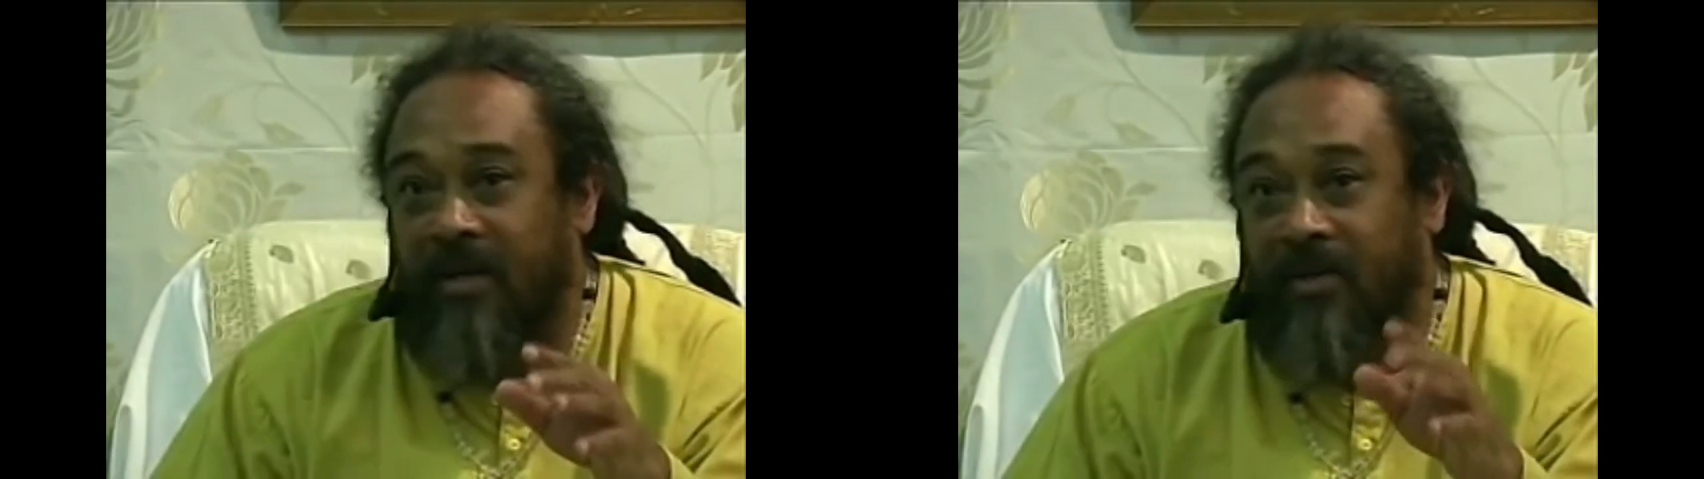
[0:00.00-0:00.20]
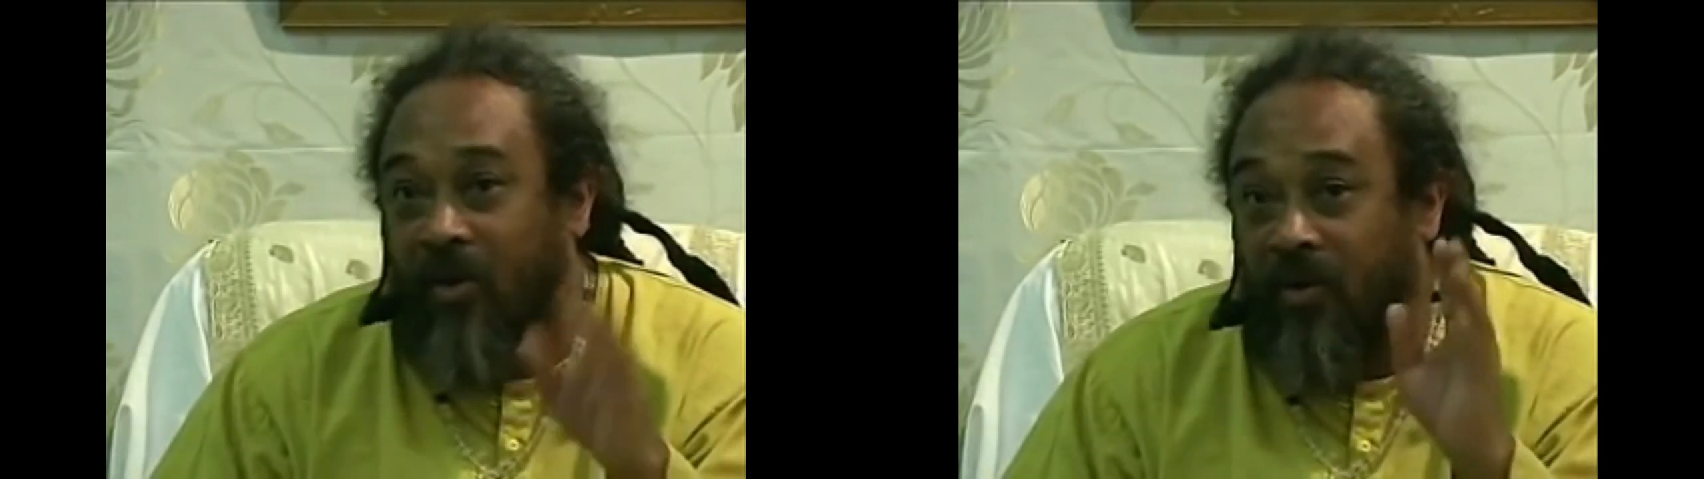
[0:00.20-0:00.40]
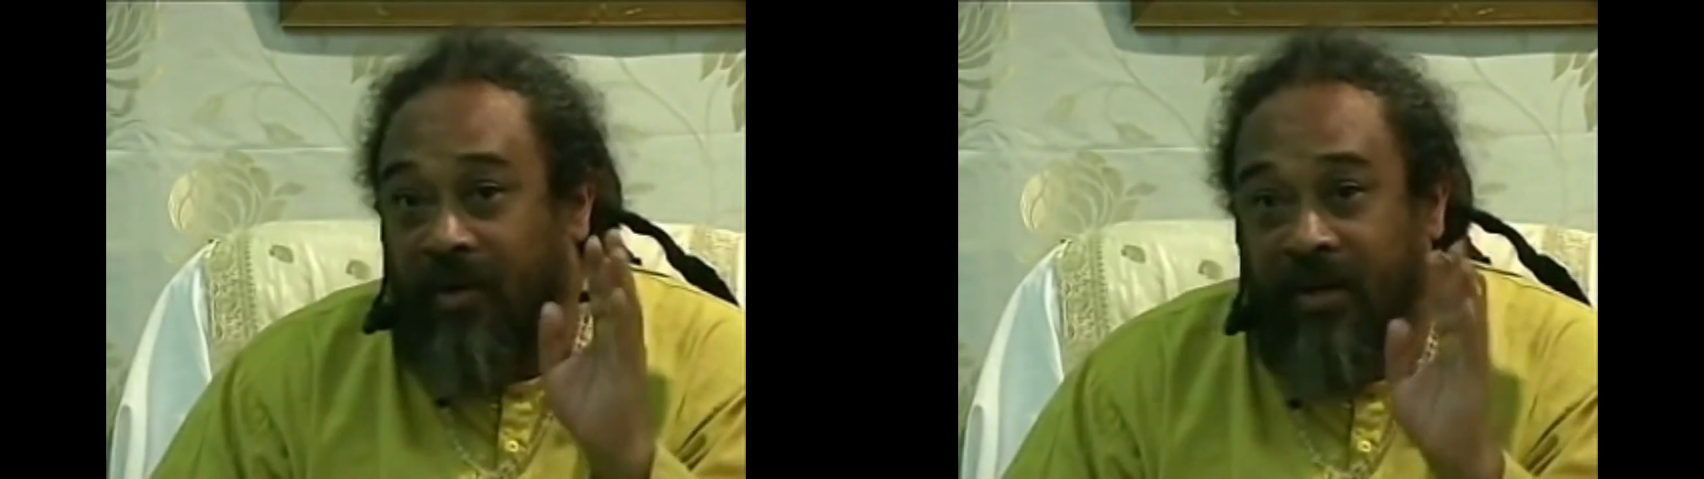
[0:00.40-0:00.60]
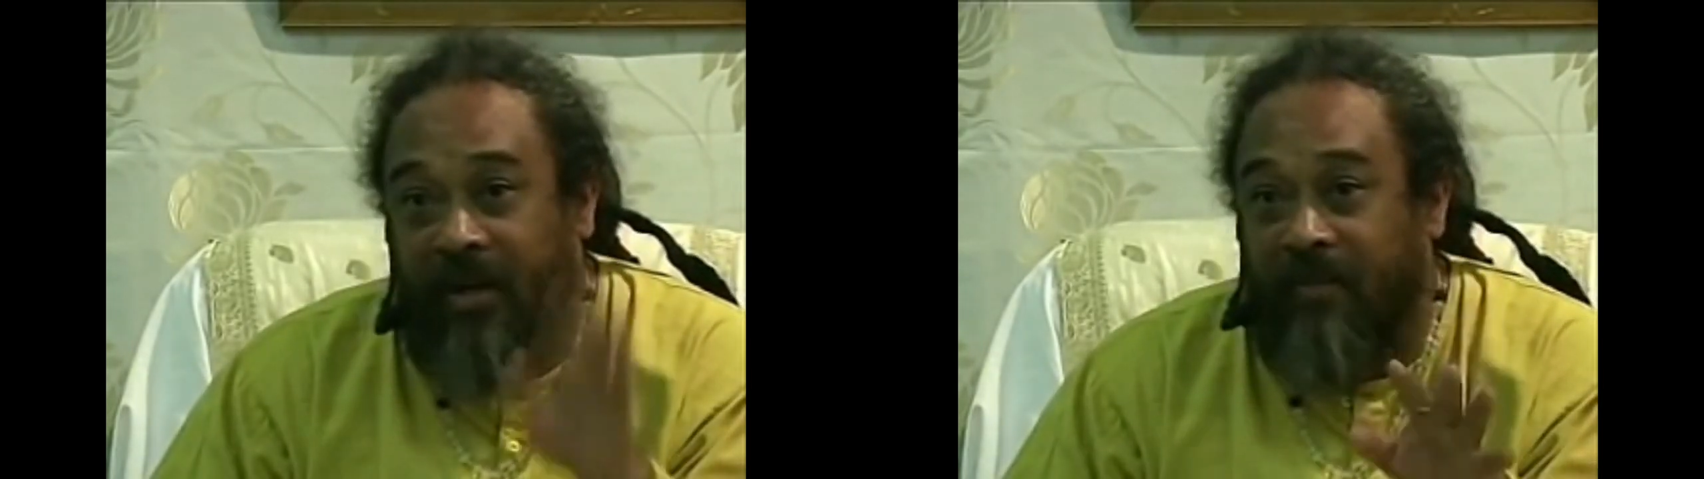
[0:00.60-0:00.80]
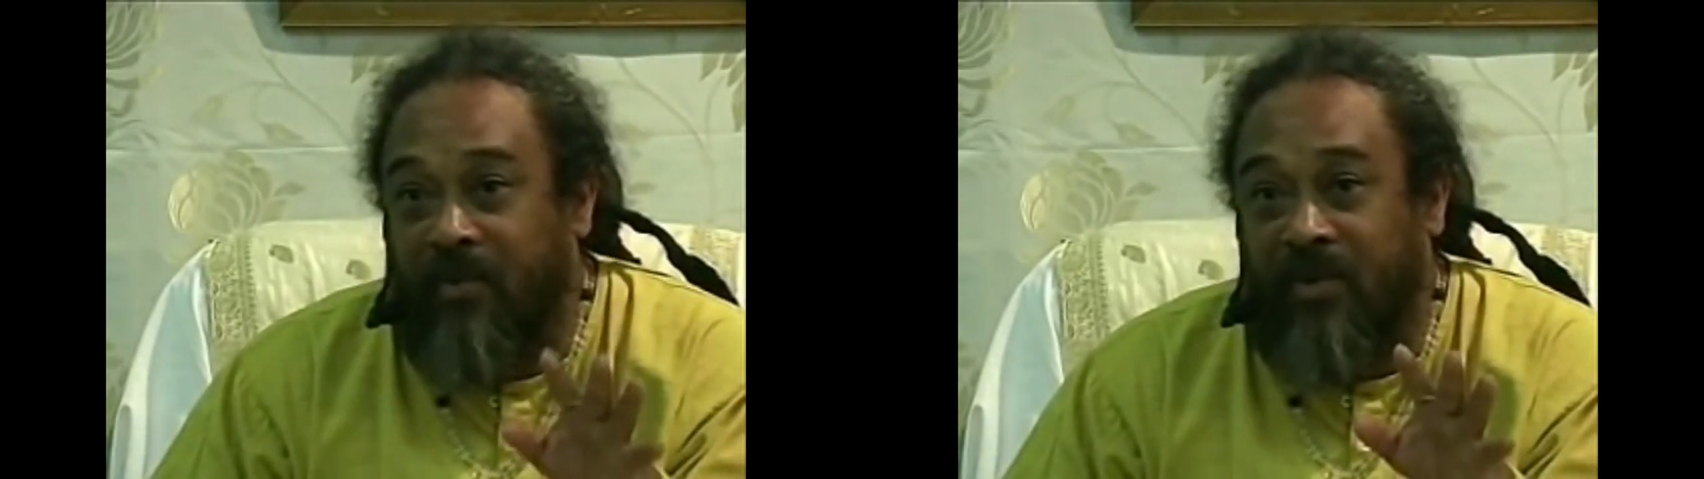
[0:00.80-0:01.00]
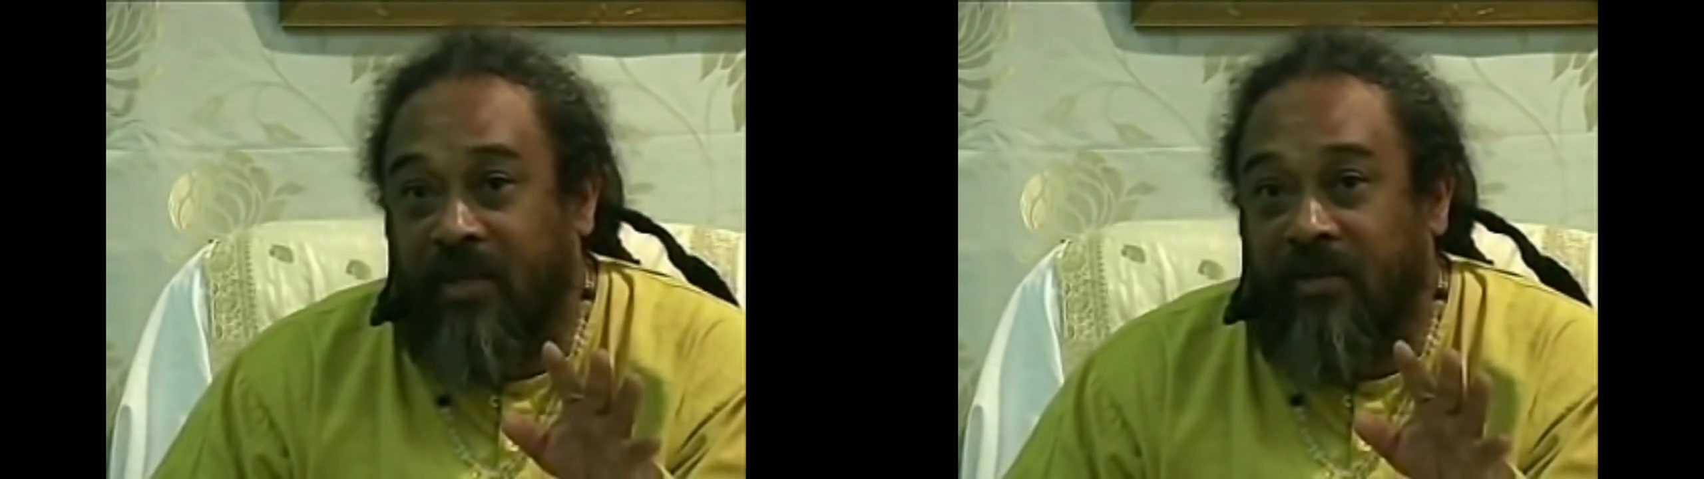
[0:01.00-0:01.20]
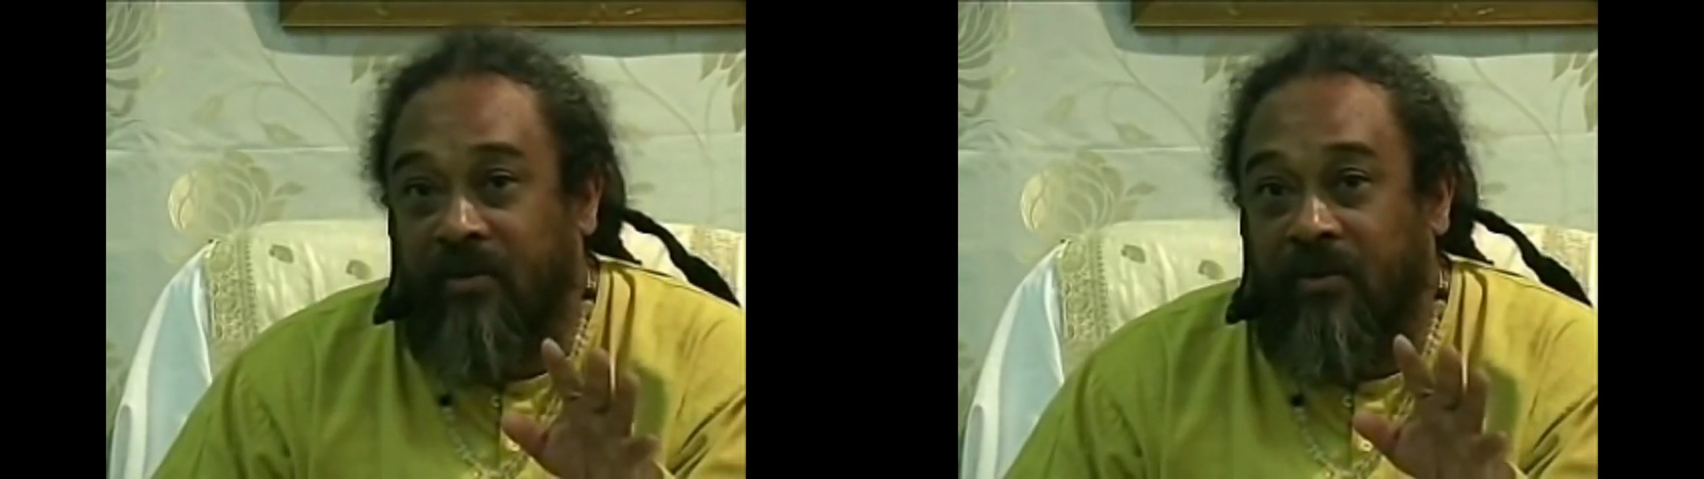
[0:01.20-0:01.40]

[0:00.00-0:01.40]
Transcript: I only come to tell